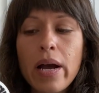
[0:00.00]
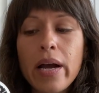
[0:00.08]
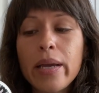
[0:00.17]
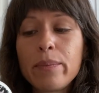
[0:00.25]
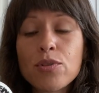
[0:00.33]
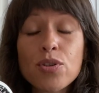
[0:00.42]

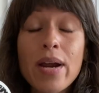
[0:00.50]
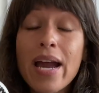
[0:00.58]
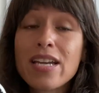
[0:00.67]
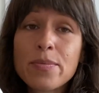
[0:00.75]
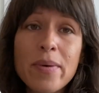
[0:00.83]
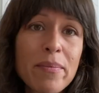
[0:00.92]
I
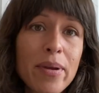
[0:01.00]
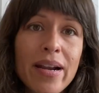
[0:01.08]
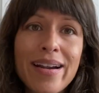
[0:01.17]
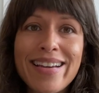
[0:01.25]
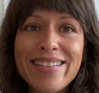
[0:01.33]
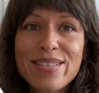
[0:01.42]
trash my
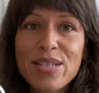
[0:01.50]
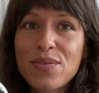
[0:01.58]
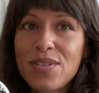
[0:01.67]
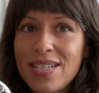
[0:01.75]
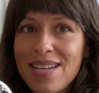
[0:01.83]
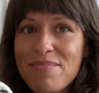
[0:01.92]
bearings. You've
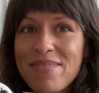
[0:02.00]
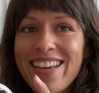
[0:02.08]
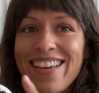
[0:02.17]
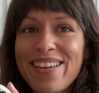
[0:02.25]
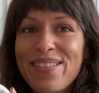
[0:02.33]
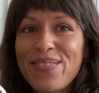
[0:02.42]
seen
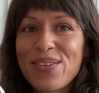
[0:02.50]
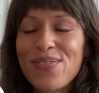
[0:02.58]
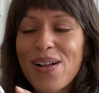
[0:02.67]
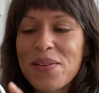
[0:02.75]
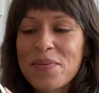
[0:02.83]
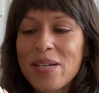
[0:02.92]
me. If you
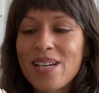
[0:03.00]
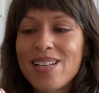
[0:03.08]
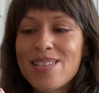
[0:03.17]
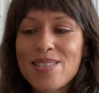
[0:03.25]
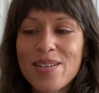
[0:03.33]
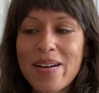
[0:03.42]
follow me on
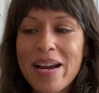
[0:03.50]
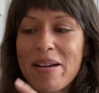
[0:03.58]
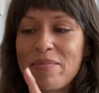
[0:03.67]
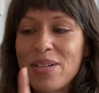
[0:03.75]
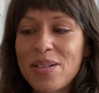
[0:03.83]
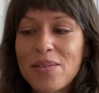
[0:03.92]

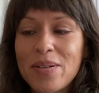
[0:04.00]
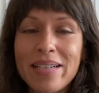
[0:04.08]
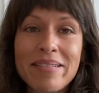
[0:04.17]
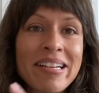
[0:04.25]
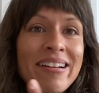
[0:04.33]
Instagram, you know I